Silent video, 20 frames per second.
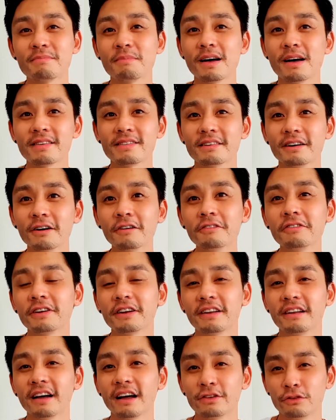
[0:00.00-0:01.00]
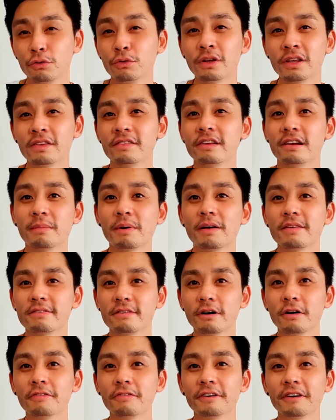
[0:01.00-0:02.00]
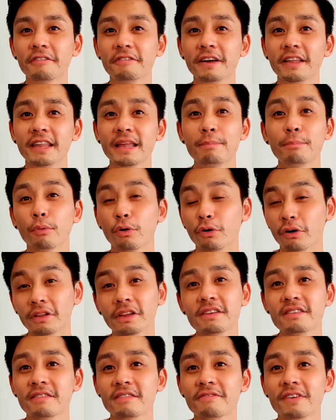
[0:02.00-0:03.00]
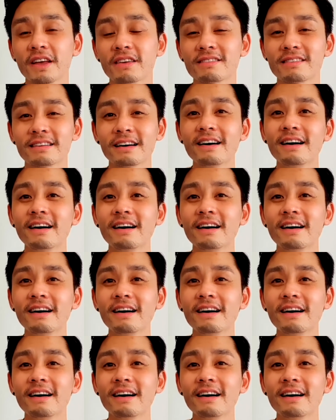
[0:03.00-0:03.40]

myself and I do consider myself a fairly borderless investor.